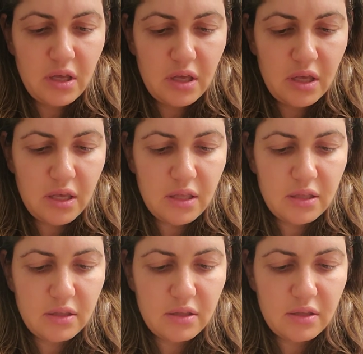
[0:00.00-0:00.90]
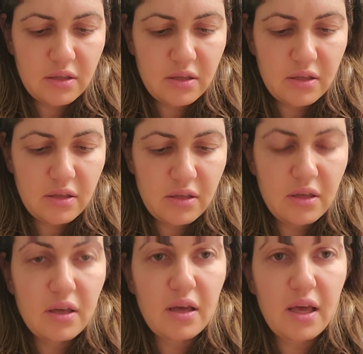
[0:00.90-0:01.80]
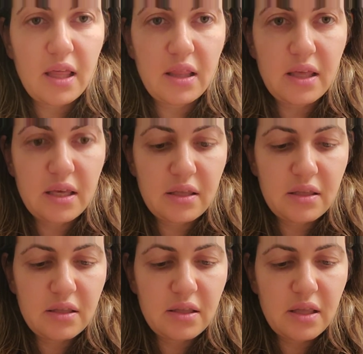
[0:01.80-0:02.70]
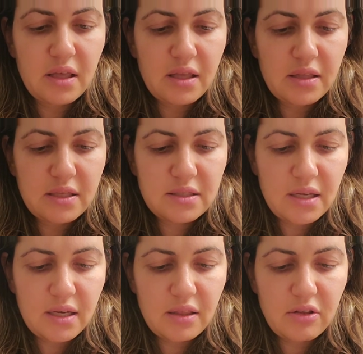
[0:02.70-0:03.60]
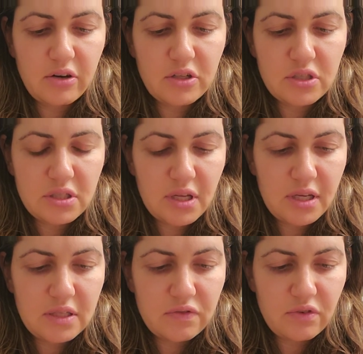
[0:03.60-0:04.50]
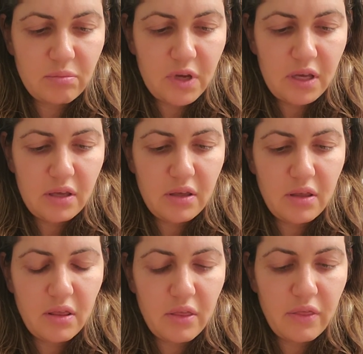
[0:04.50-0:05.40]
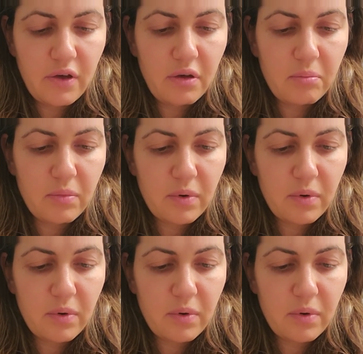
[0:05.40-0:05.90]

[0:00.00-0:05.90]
and I like the second largest size from my thumb.